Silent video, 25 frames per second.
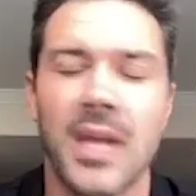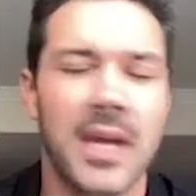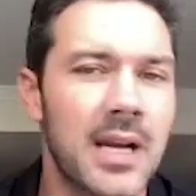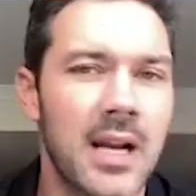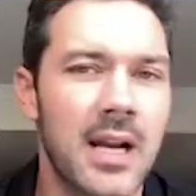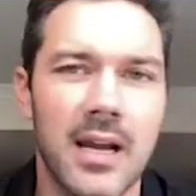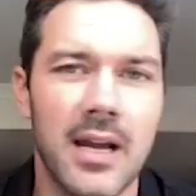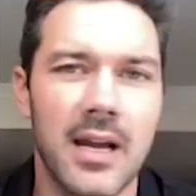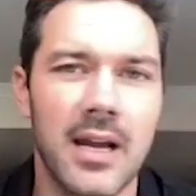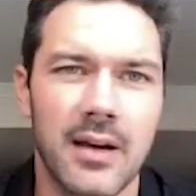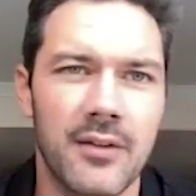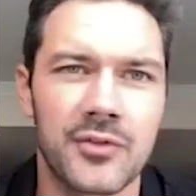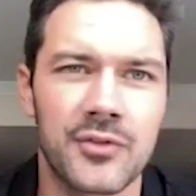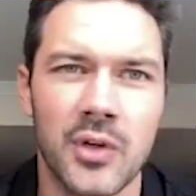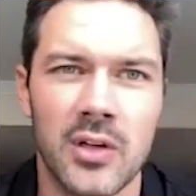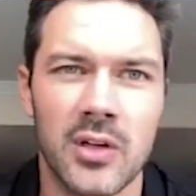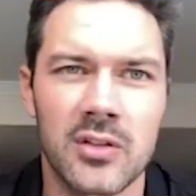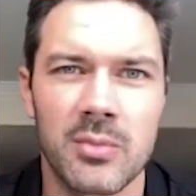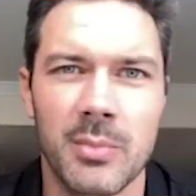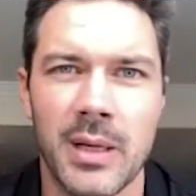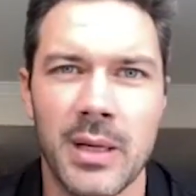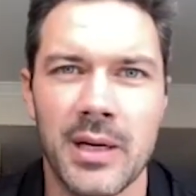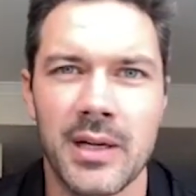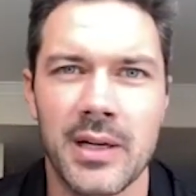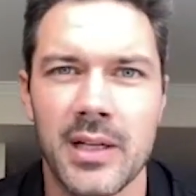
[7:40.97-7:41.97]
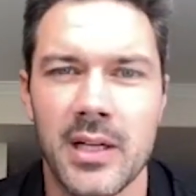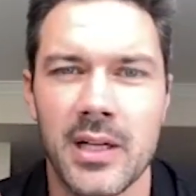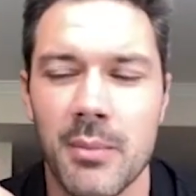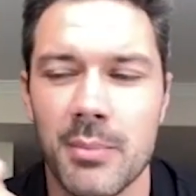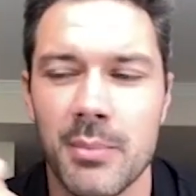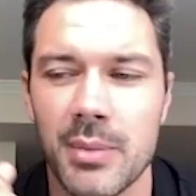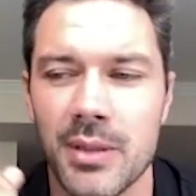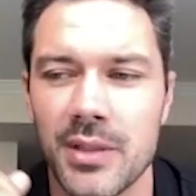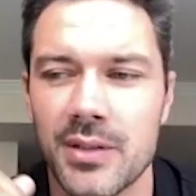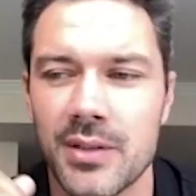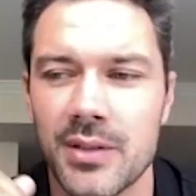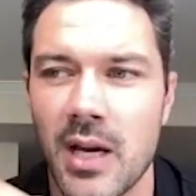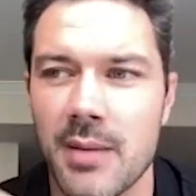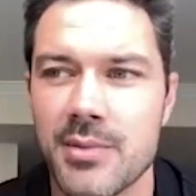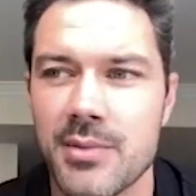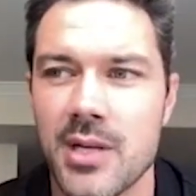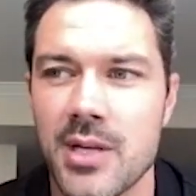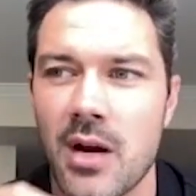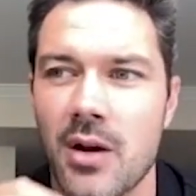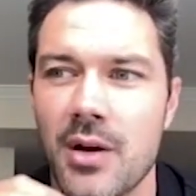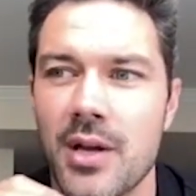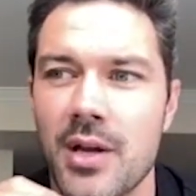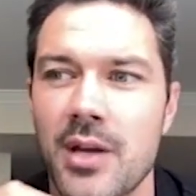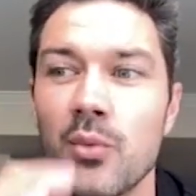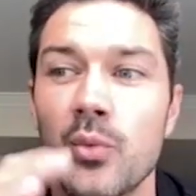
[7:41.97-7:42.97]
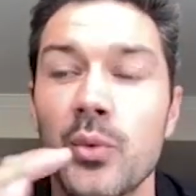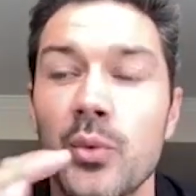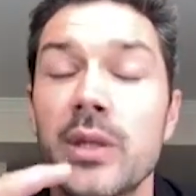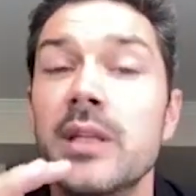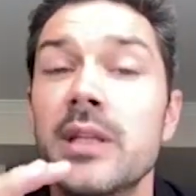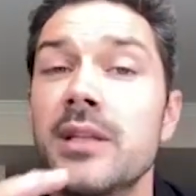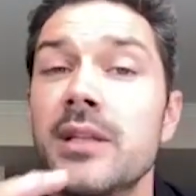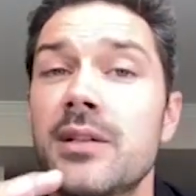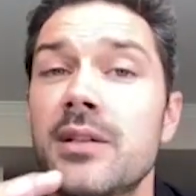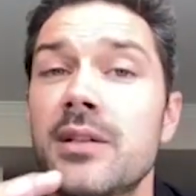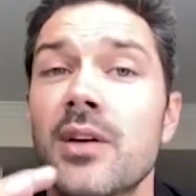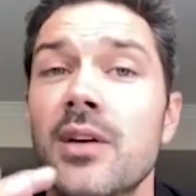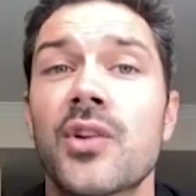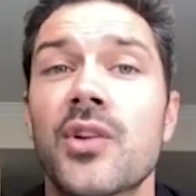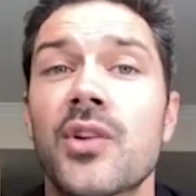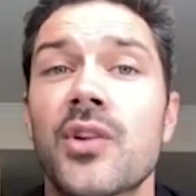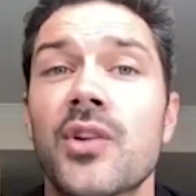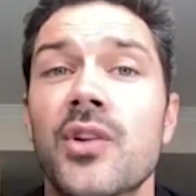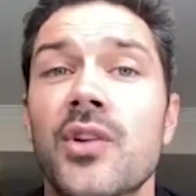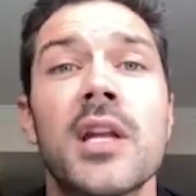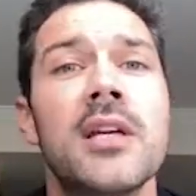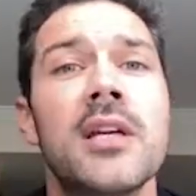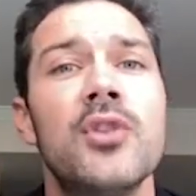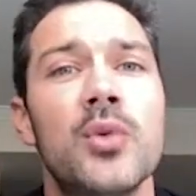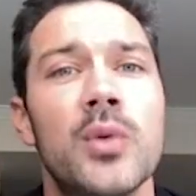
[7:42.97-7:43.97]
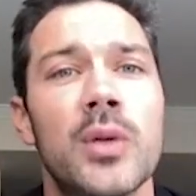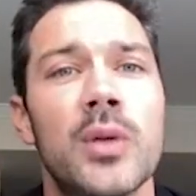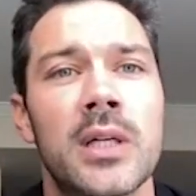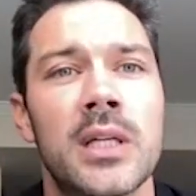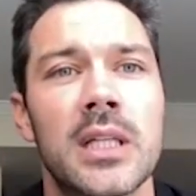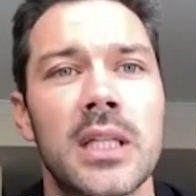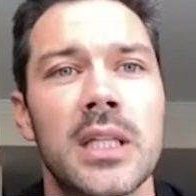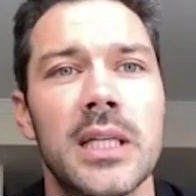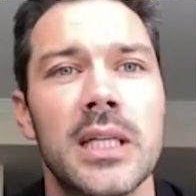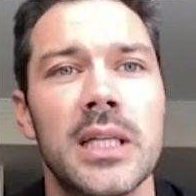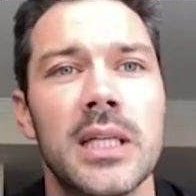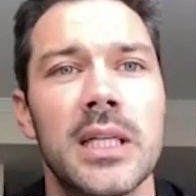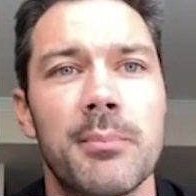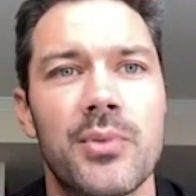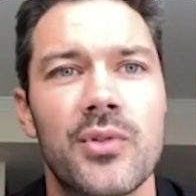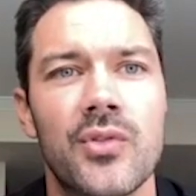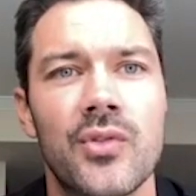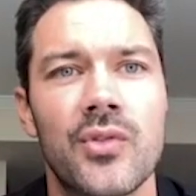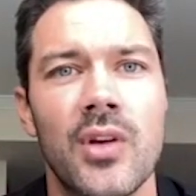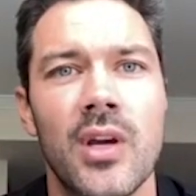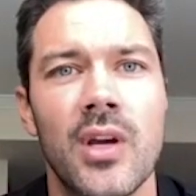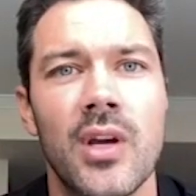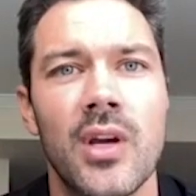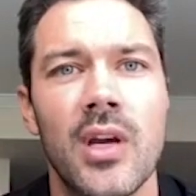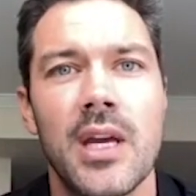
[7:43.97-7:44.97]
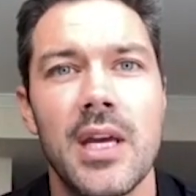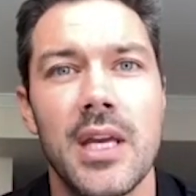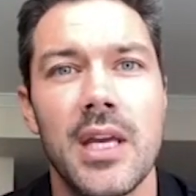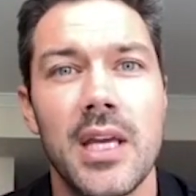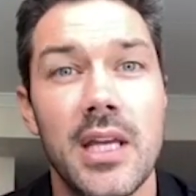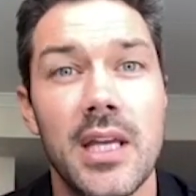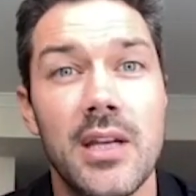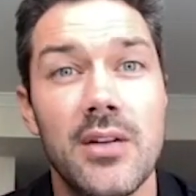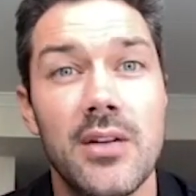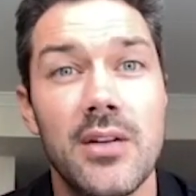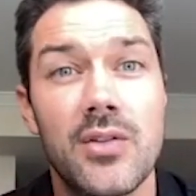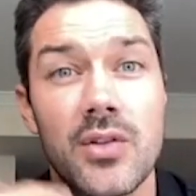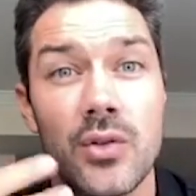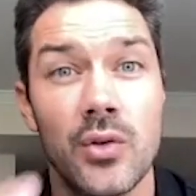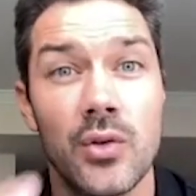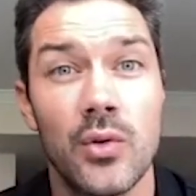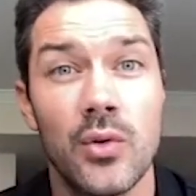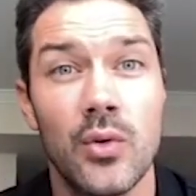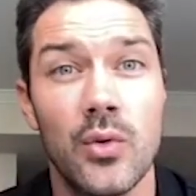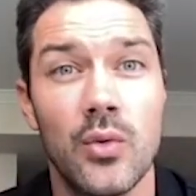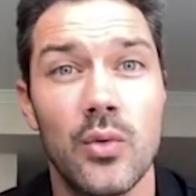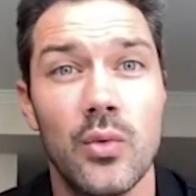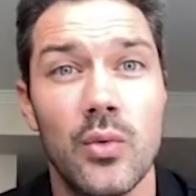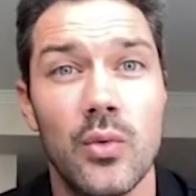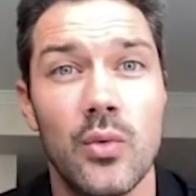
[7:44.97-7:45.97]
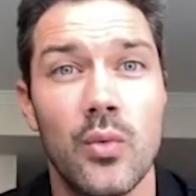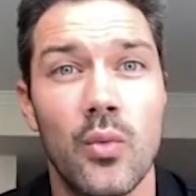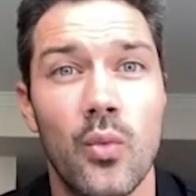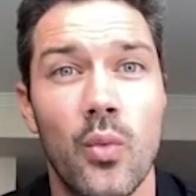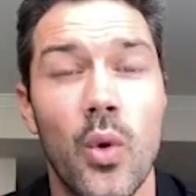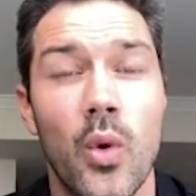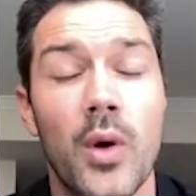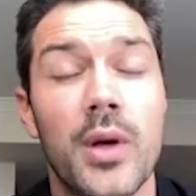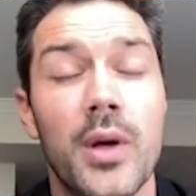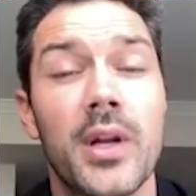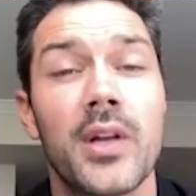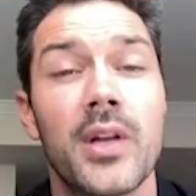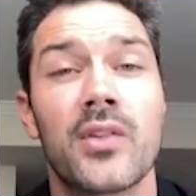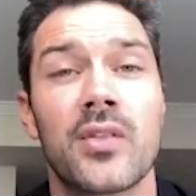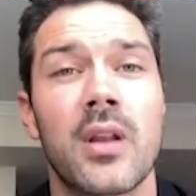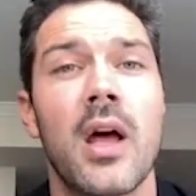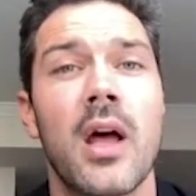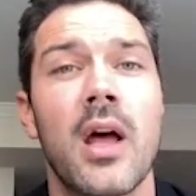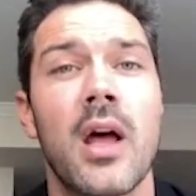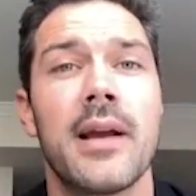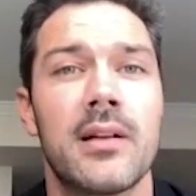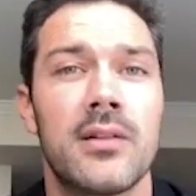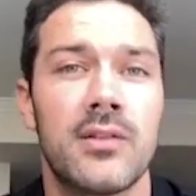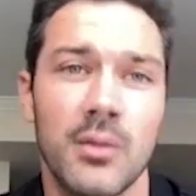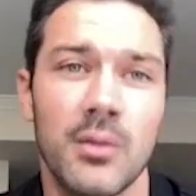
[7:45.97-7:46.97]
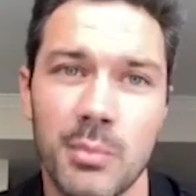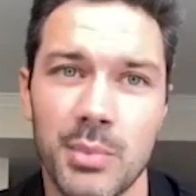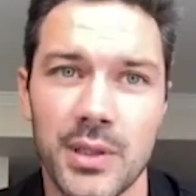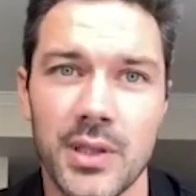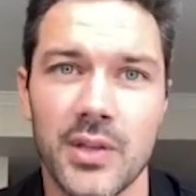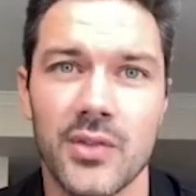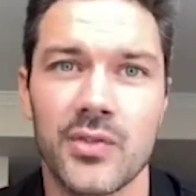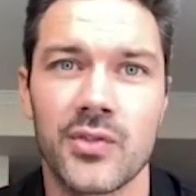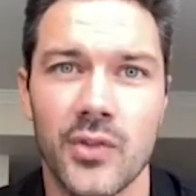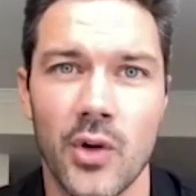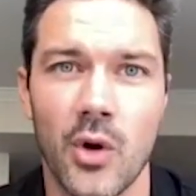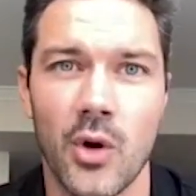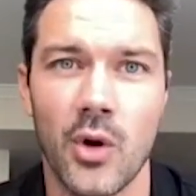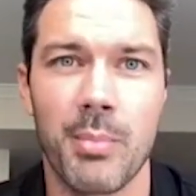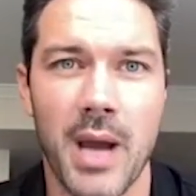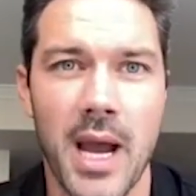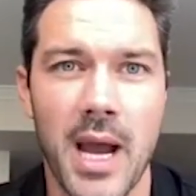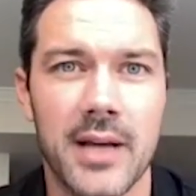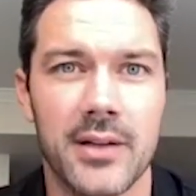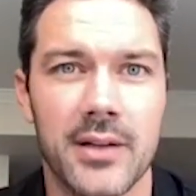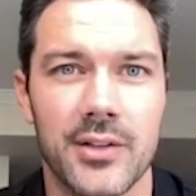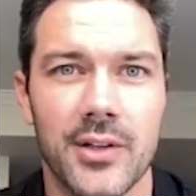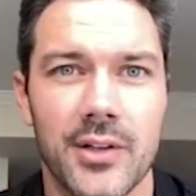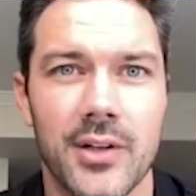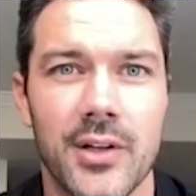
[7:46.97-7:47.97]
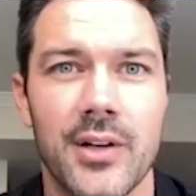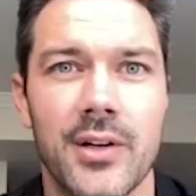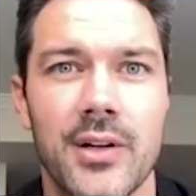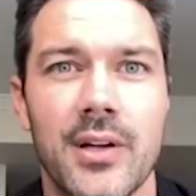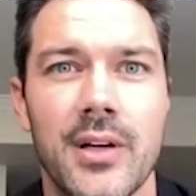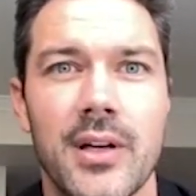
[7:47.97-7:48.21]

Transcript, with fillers: And I, I've talked about it a couple of times now. It really does kind of give you a glimpse into what it's like to be a soap actor.